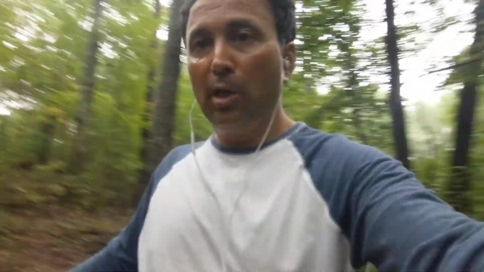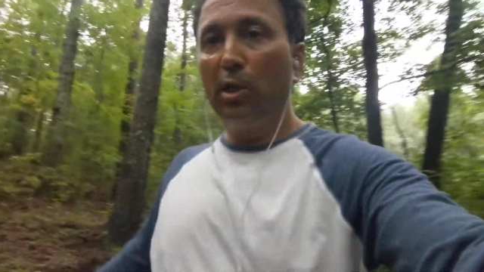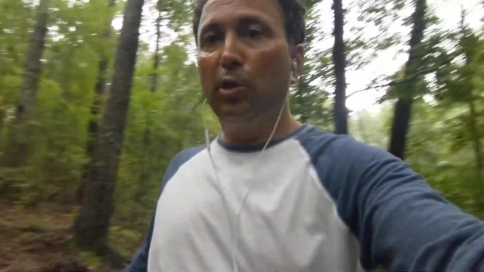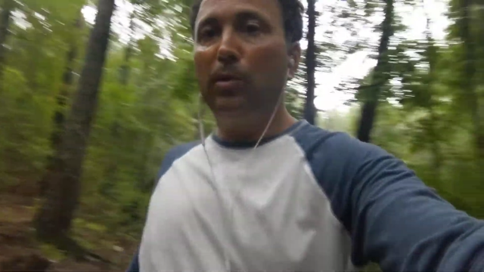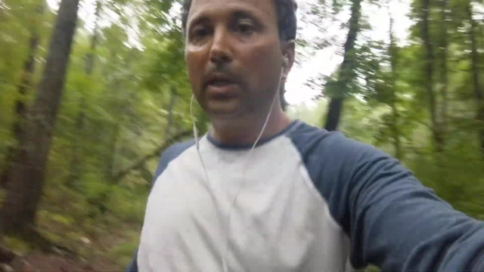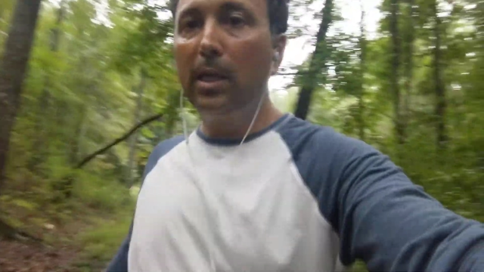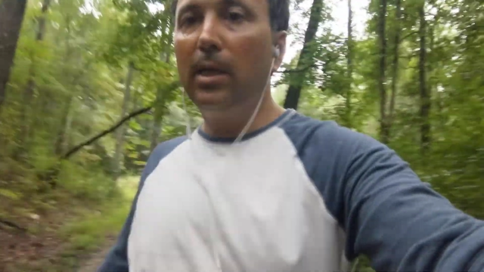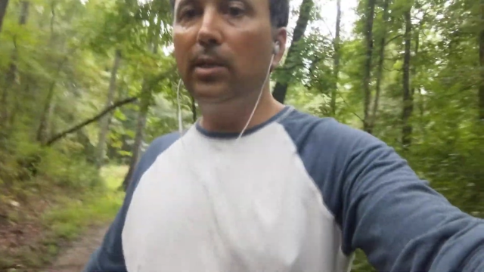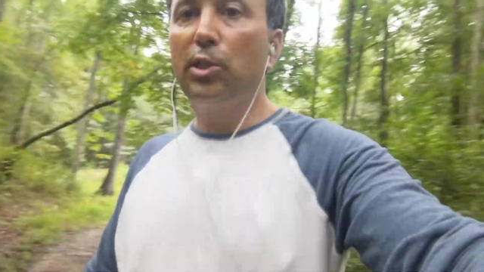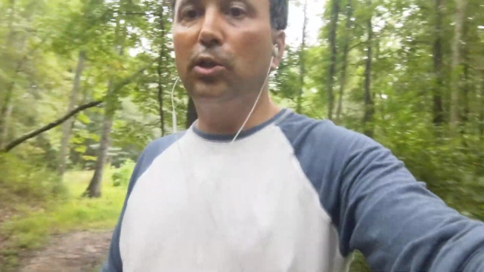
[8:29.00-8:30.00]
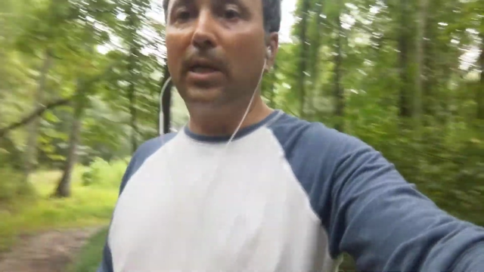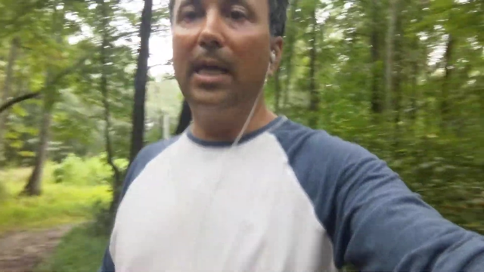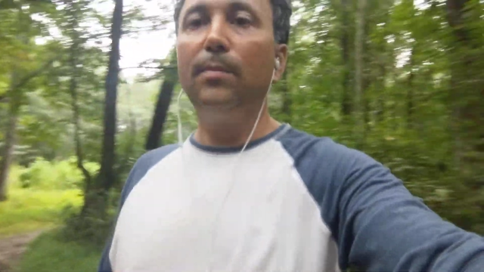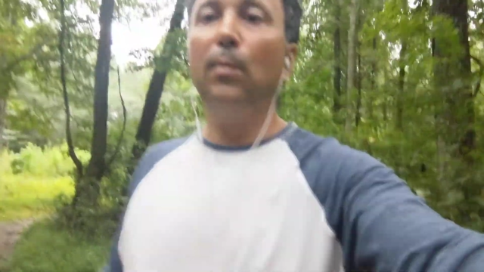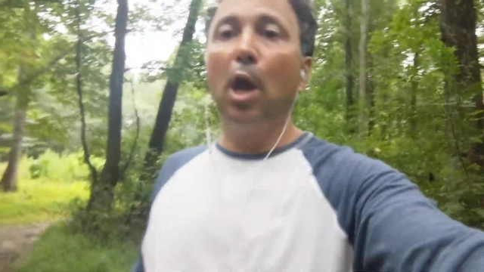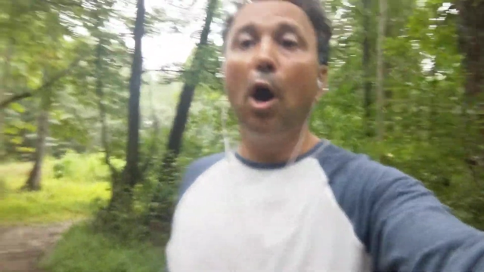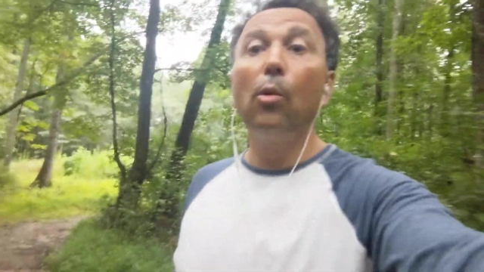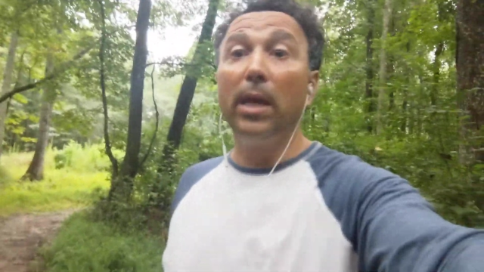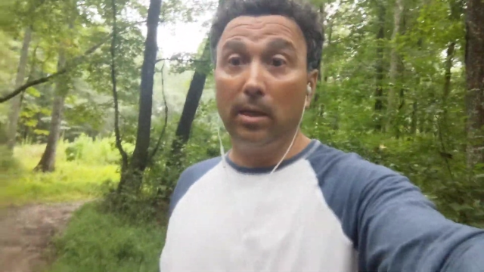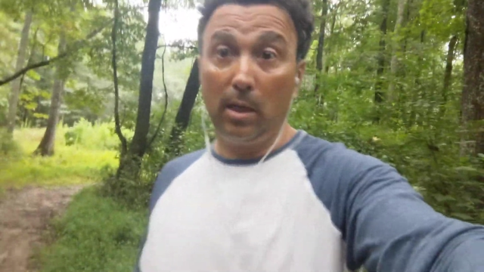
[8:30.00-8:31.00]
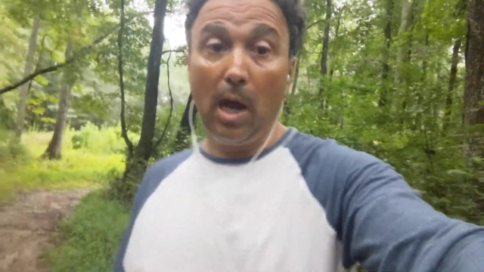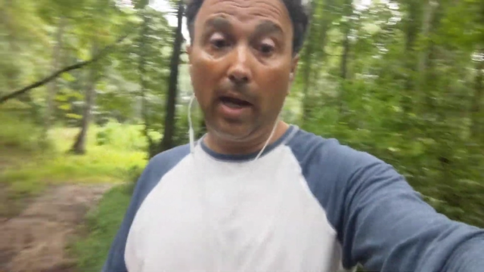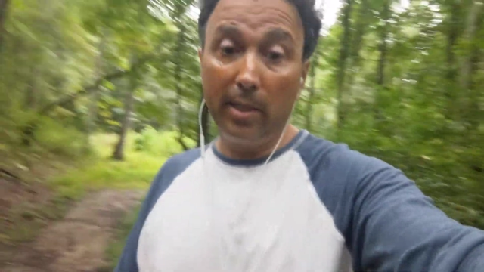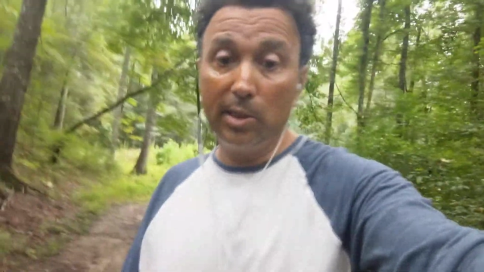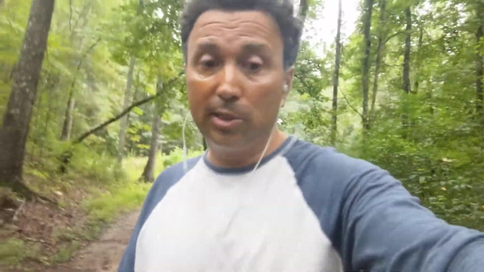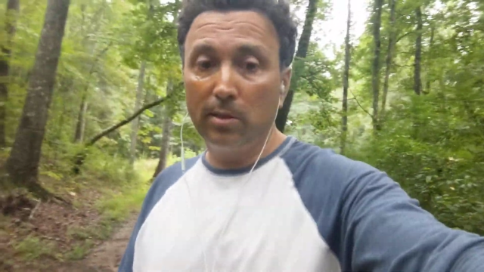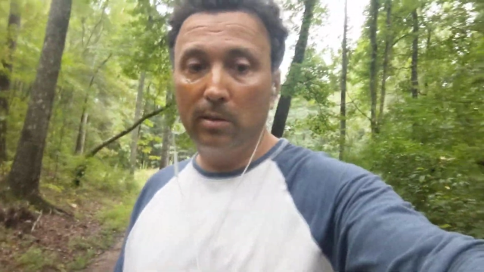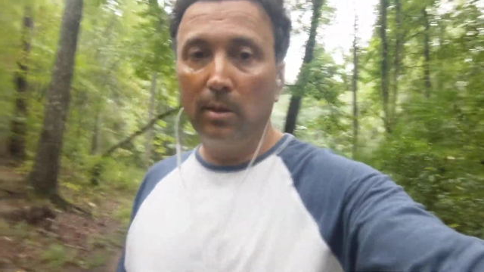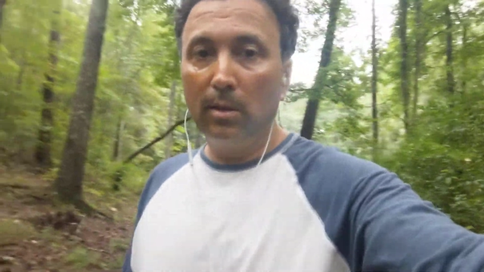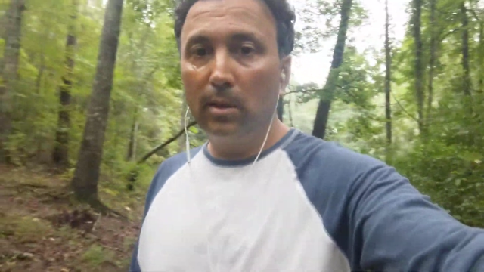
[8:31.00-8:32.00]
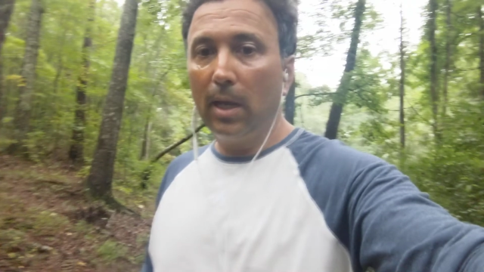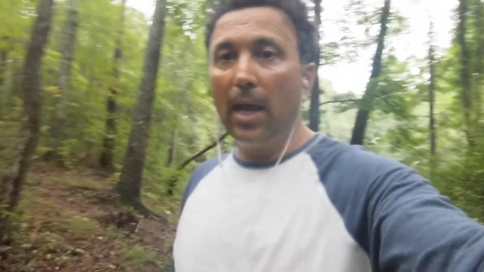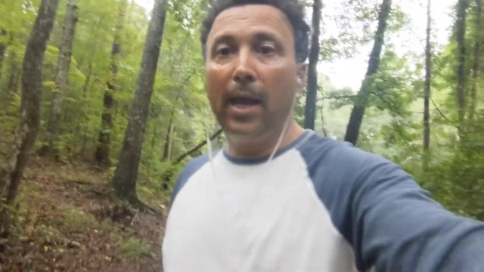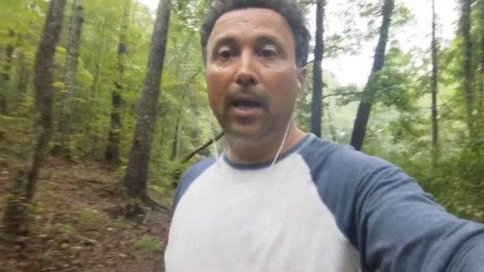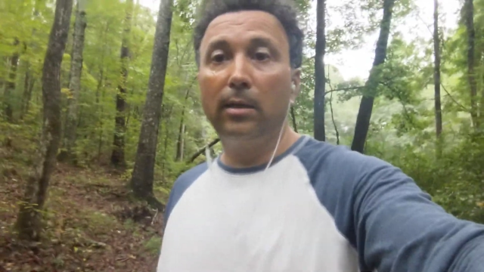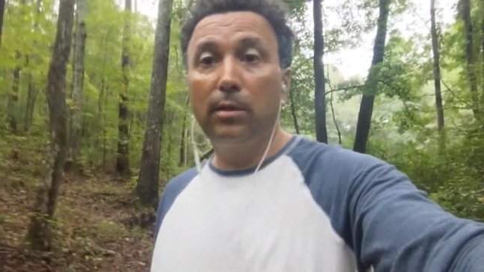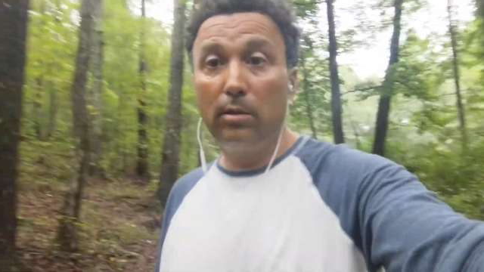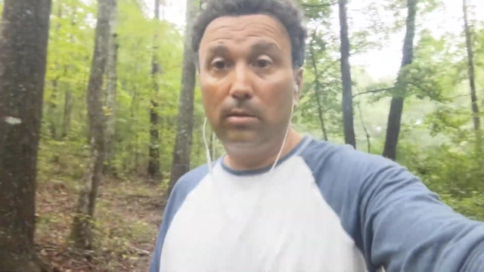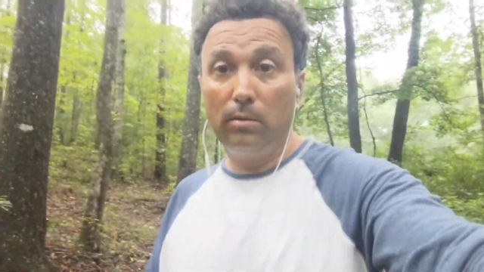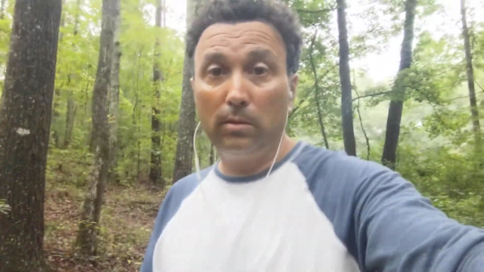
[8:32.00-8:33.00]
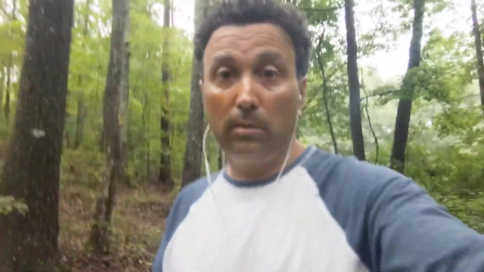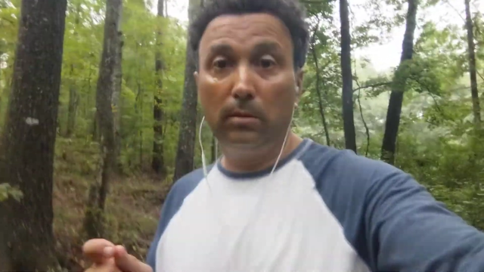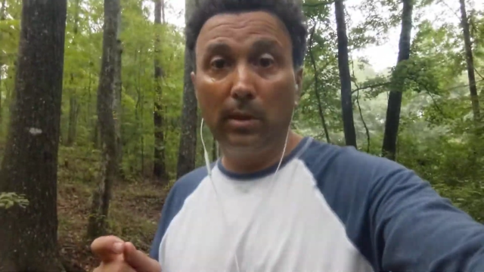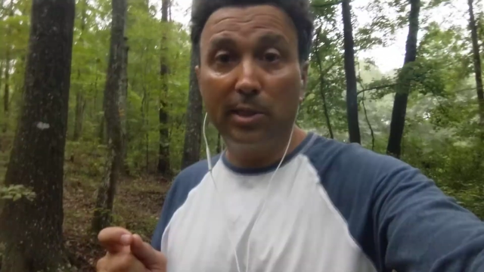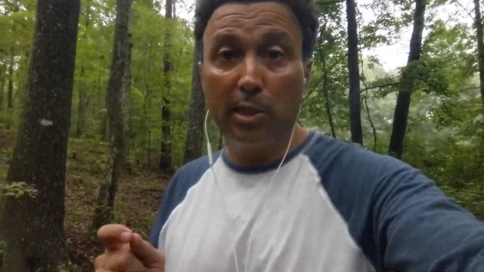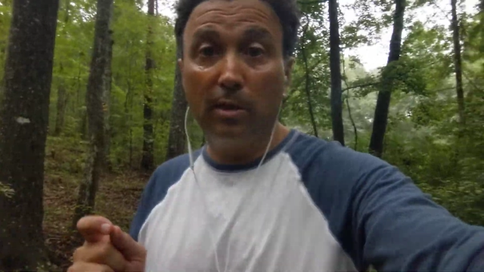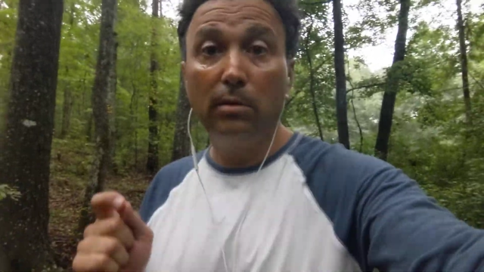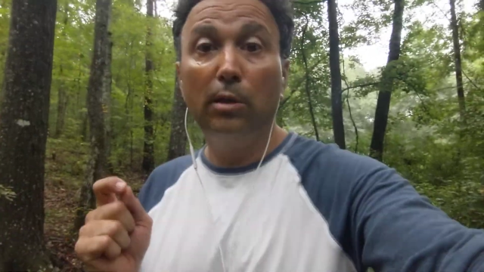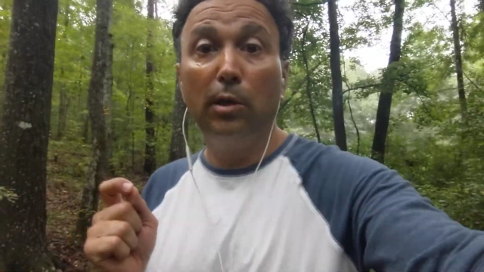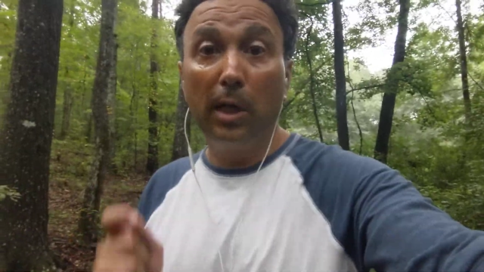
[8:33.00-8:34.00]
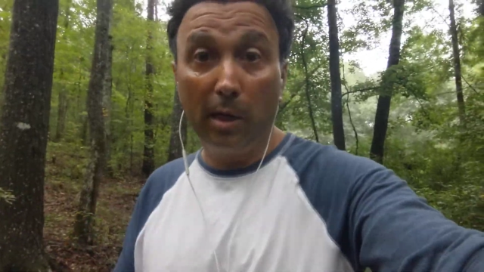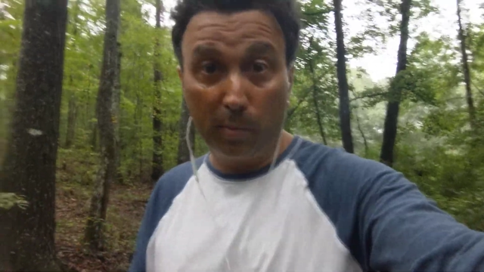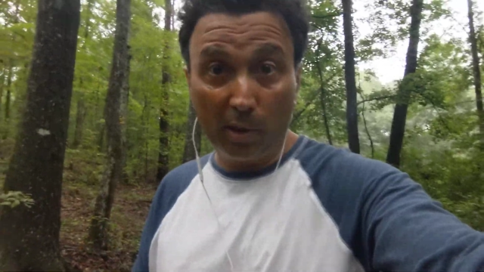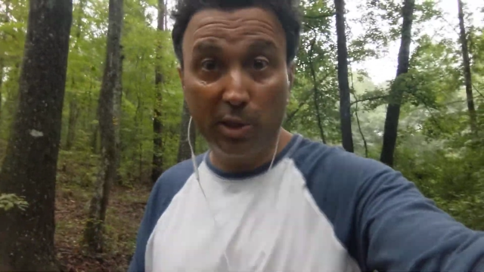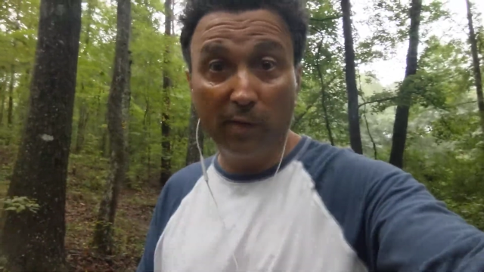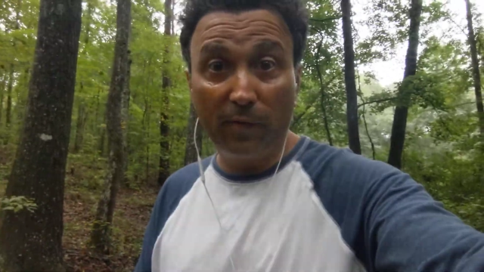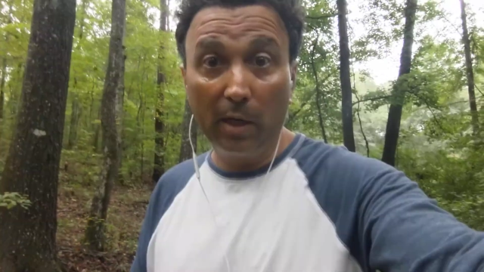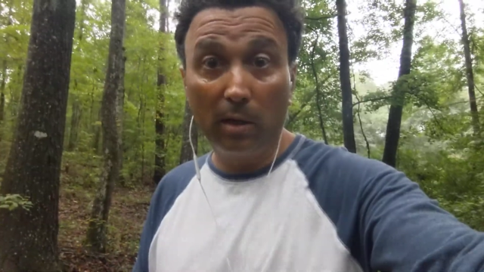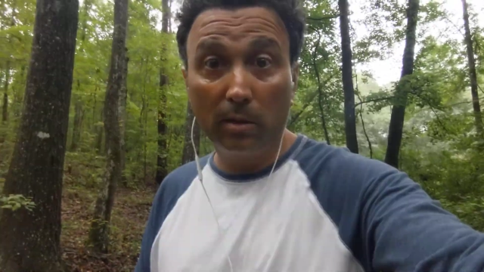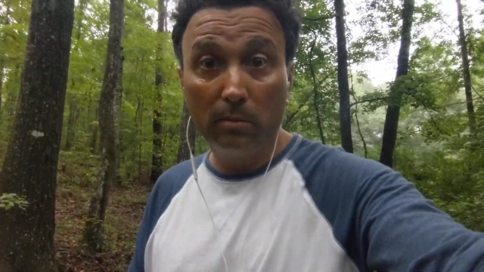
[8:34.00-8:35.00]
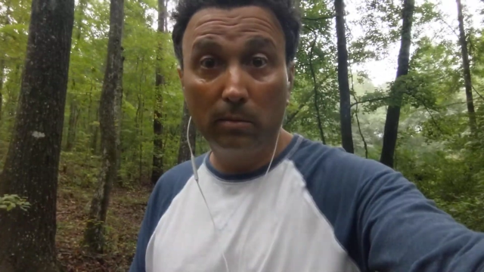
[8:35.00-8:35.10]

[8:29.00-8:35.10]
you need to keep going, guys. And listen, you need to persevere.